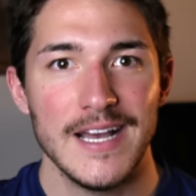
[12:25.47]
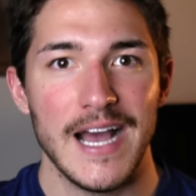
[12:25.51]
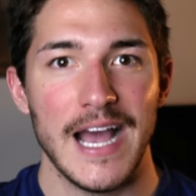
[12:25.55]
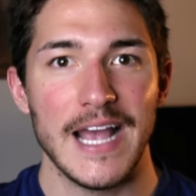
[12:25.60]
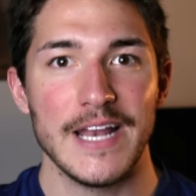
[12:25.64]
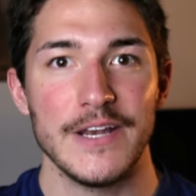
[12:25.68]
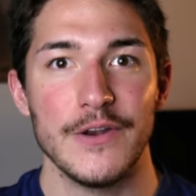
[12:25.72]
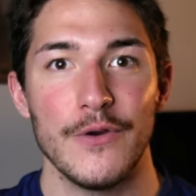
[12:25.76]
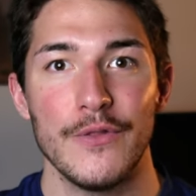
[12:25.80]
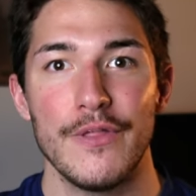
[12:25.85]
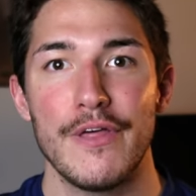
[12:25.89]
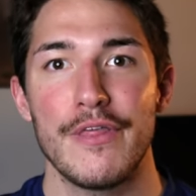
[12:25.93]
I
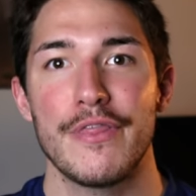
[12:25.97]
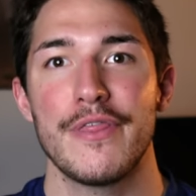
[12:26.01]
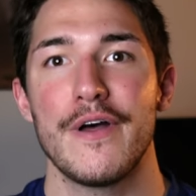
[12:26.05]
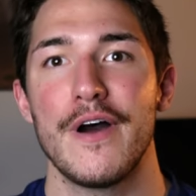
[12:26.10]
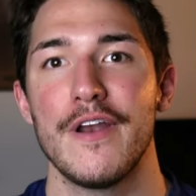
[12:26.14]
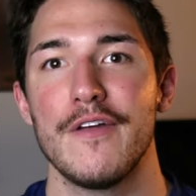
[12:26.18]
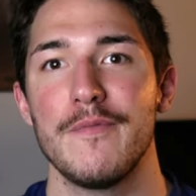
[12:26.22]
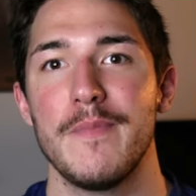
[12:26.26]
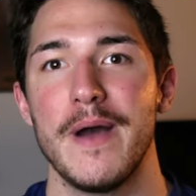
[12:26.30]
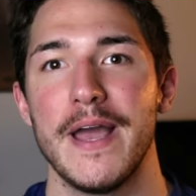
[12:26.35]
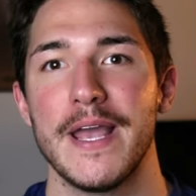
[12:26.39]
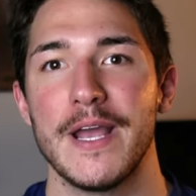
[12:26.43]
know the thought
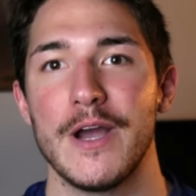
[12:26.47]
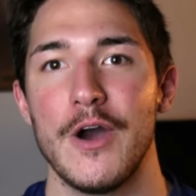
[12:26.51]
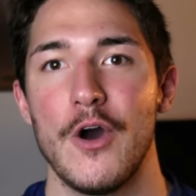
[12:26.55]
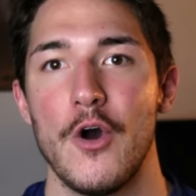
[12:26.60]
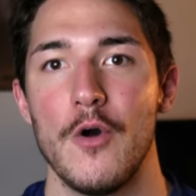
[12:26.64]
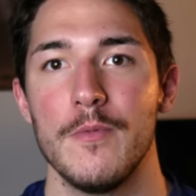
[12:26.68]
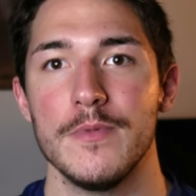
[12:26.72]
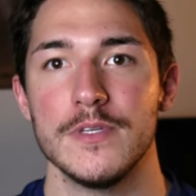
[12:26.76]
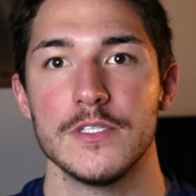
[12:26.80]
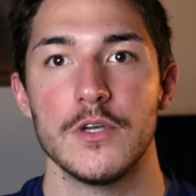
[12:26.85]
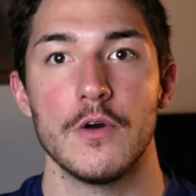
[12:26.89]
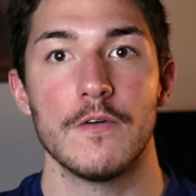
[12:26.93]
of buying a
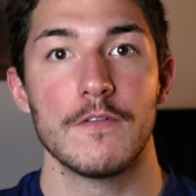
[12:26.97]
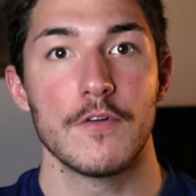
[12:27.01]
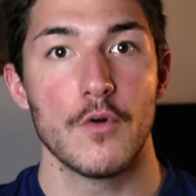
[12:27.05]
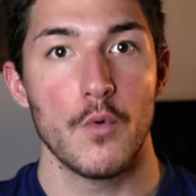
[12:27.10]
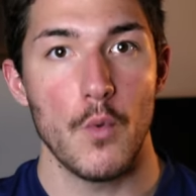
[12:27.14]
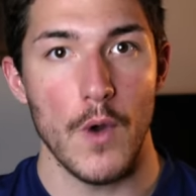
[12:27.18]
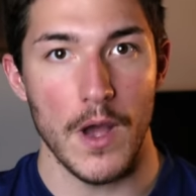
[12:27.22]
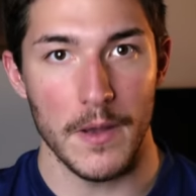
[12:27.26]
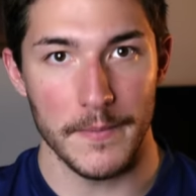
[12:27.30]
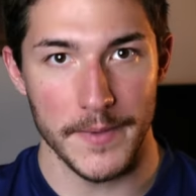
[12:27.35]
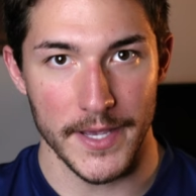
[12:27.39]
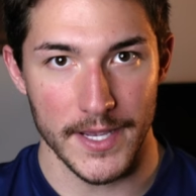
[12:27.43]
home is
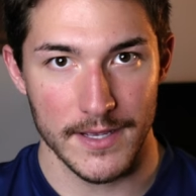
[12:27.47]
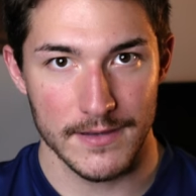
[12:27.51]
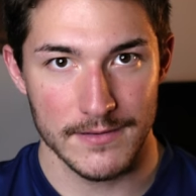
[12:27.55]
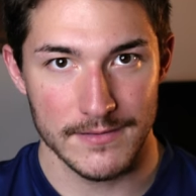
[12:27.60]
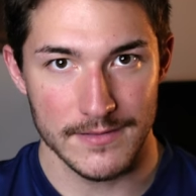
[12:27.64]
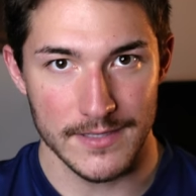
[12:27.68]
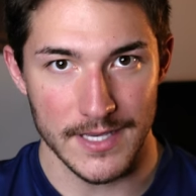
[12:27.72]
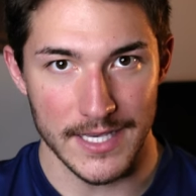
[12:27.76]
overwhelming.